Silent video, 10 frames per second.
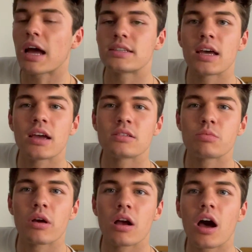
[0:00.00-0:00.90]
day is
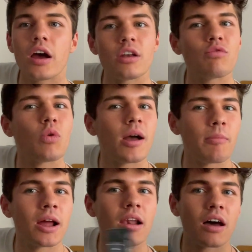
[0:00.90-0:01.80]
where
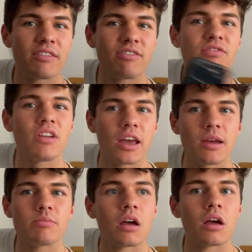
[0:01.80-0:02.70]
my life
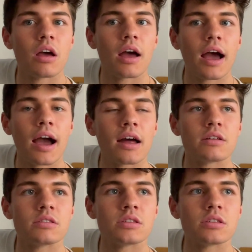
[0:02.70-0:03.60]
flipped, and